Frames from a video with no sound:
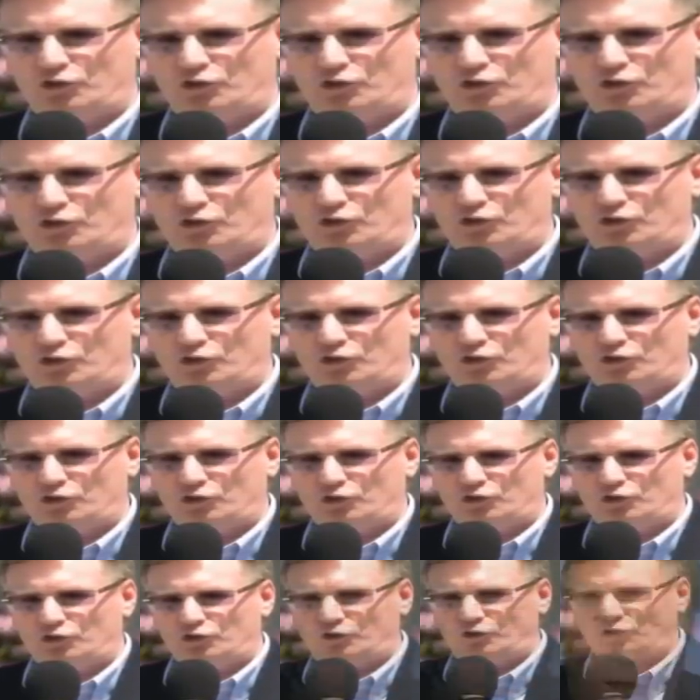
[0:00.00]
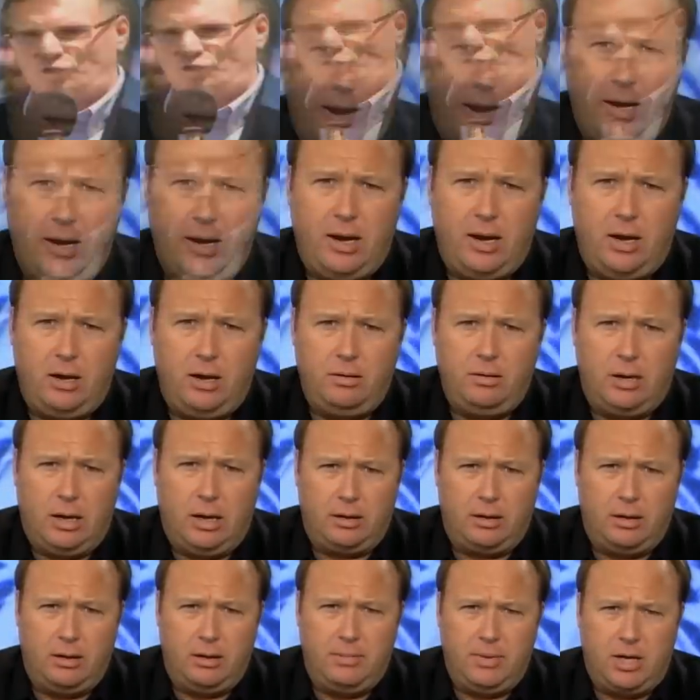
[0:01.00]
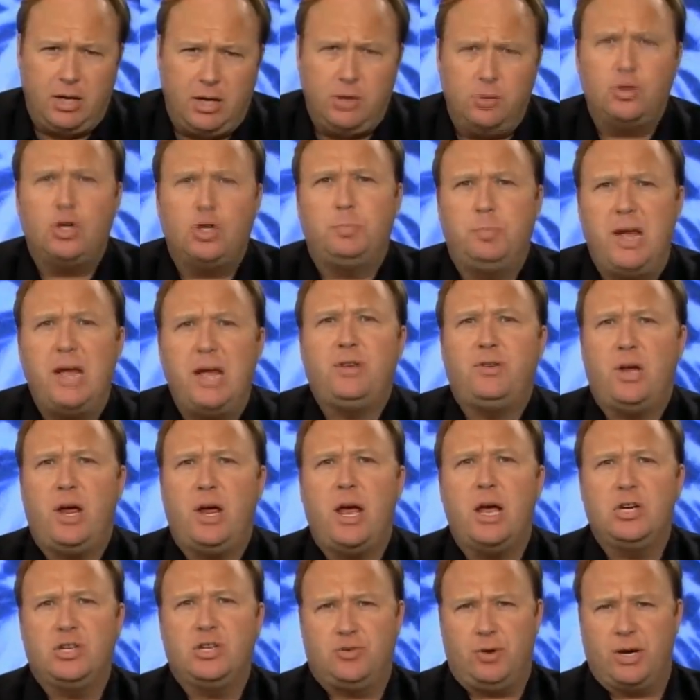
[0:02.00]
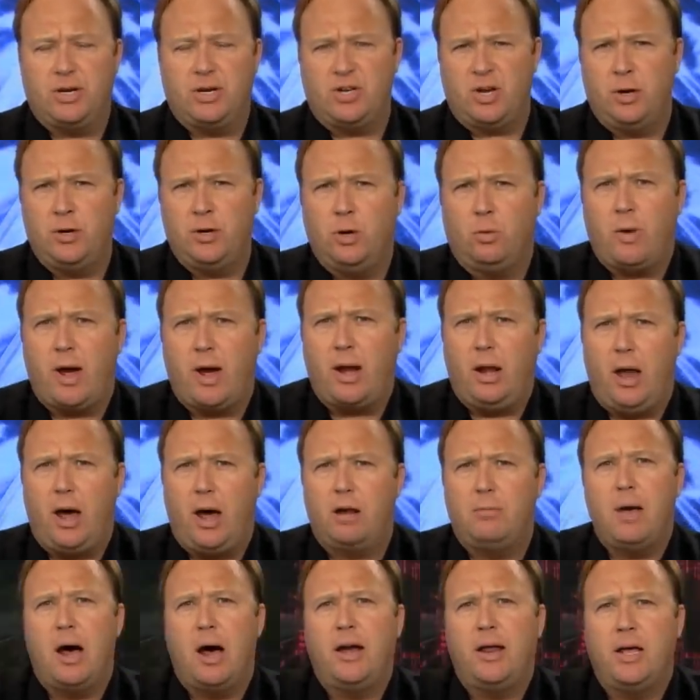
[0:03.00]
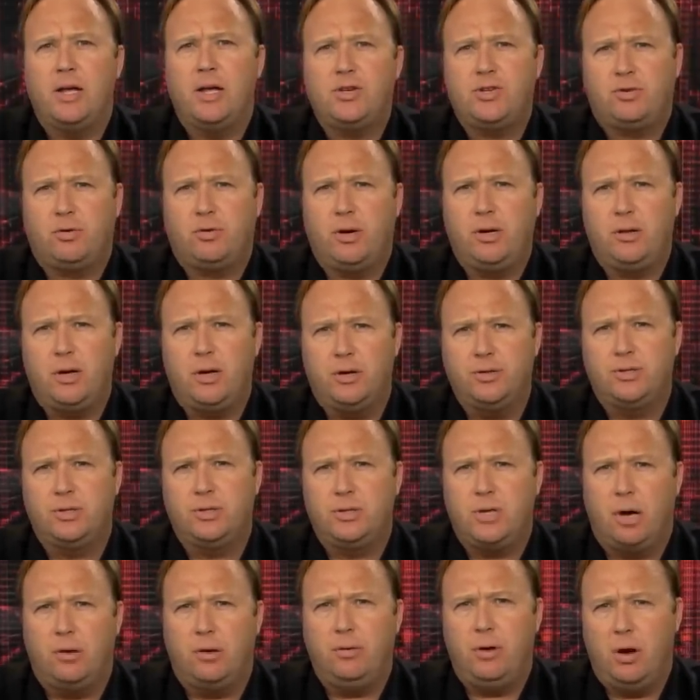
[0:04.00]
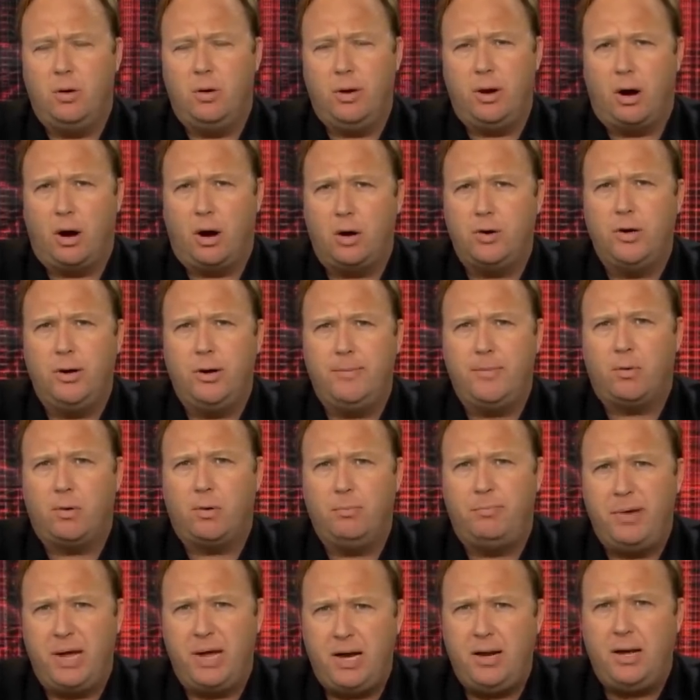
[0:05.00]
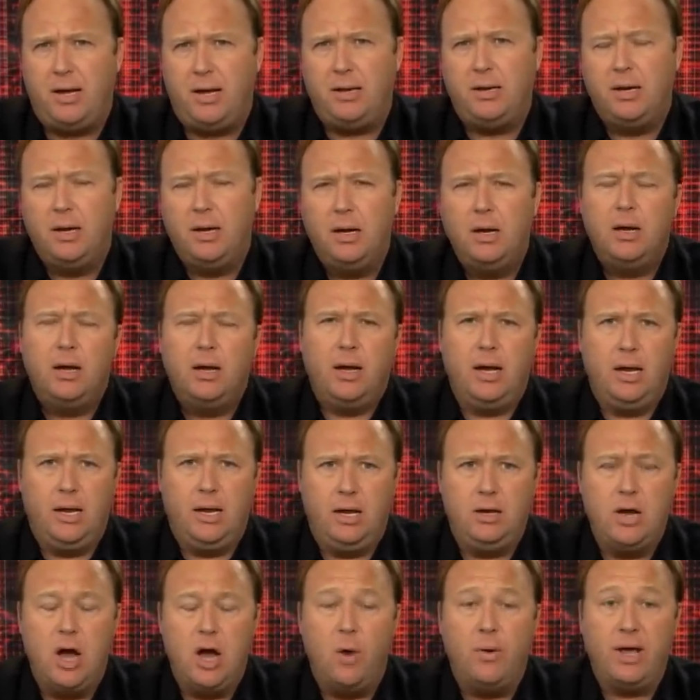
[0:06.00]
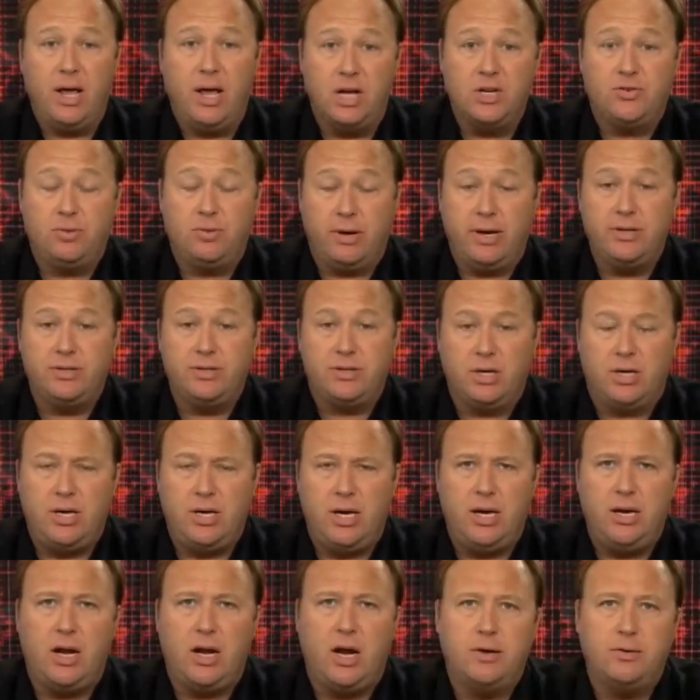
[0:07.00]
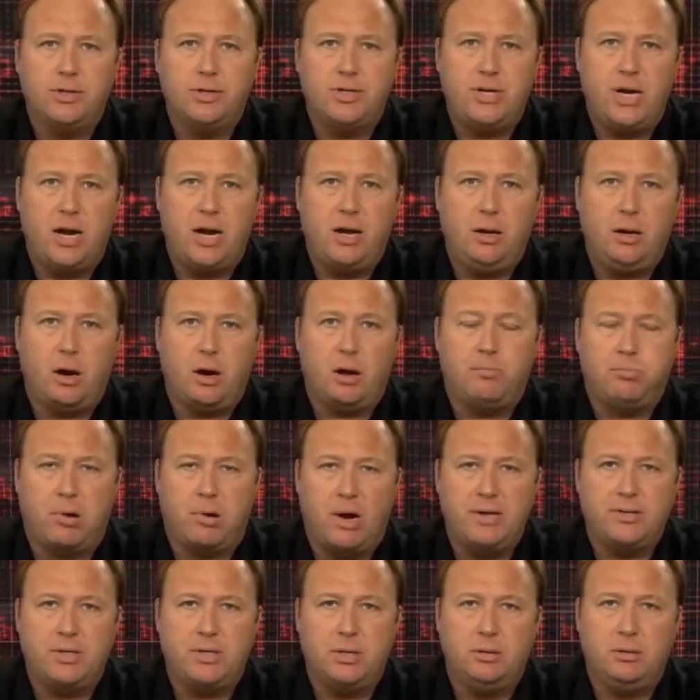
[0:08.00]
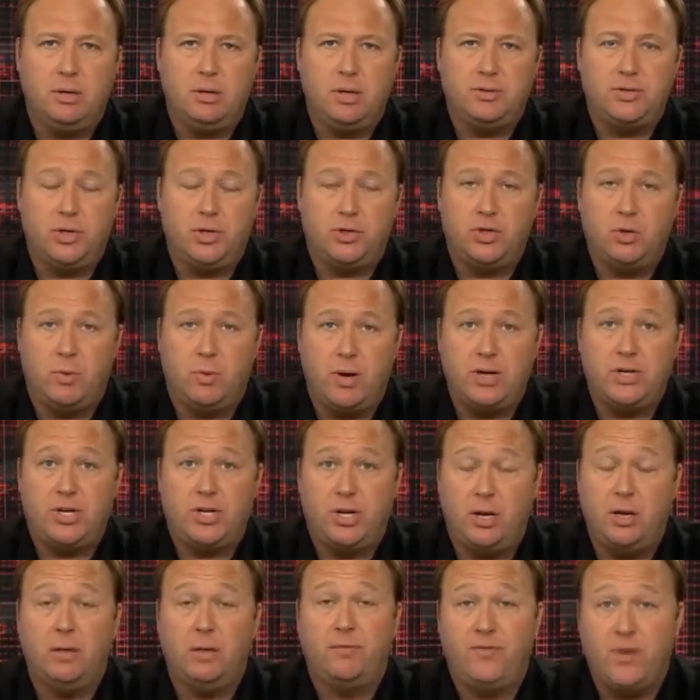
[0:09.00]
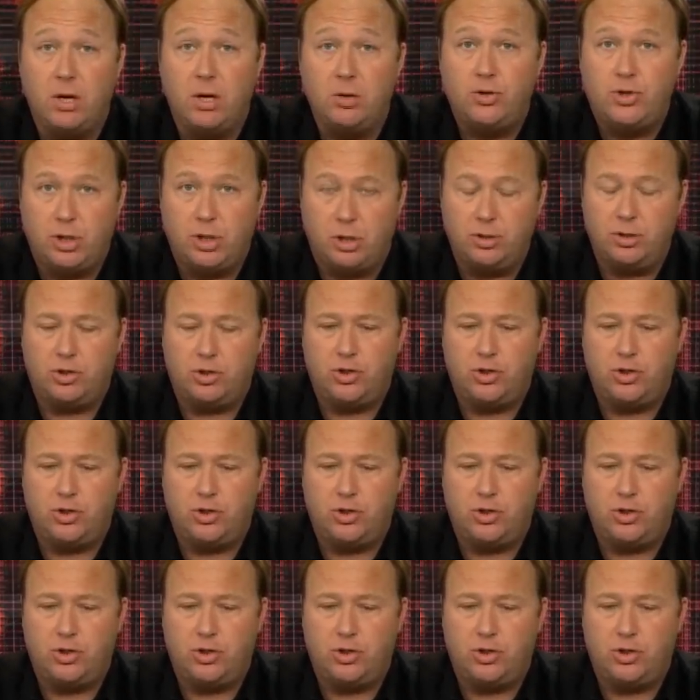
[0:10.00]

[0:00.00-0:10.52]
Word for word: Well, you're absolutely right. And, uh, I mean, can you speak to history? Because I know you write a lot about history. Those that don't know it are doomed to repeat it. And, and knowing history is the key to understanding our present uh, situation and the future.